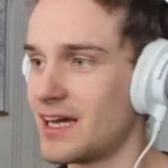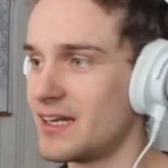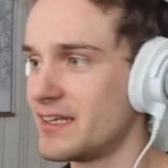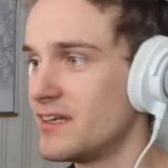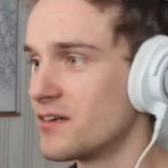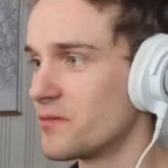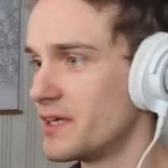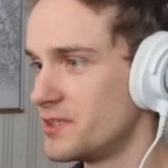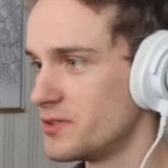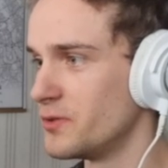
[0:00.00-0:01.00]
and here
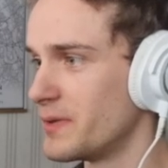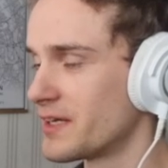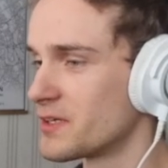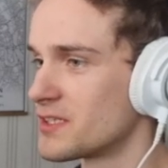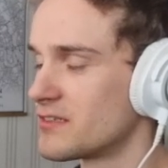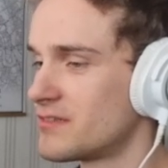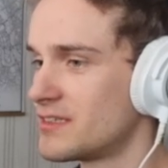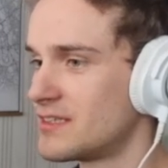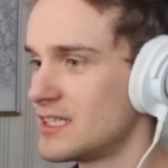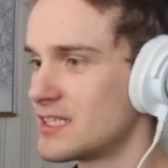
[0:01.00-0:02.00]
we do, because
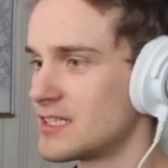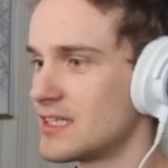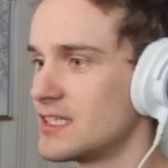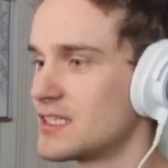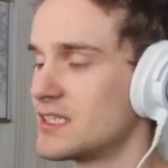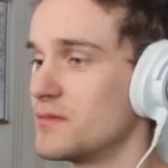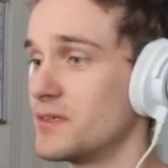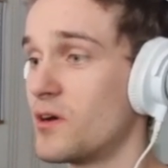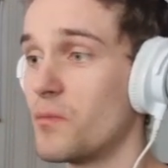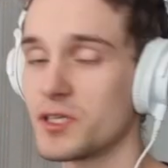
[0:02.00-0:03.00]
this is
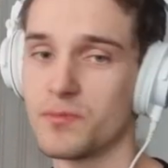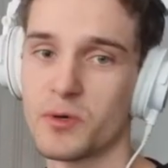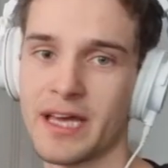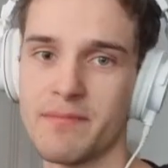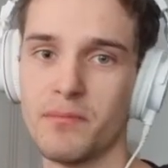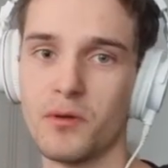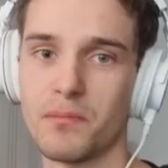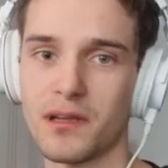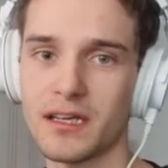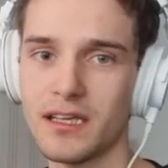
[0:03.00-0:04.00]
now much more capable
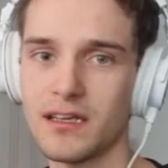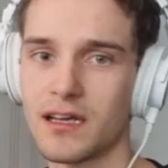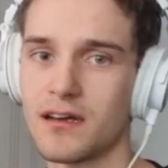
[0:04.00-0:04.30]
plugin,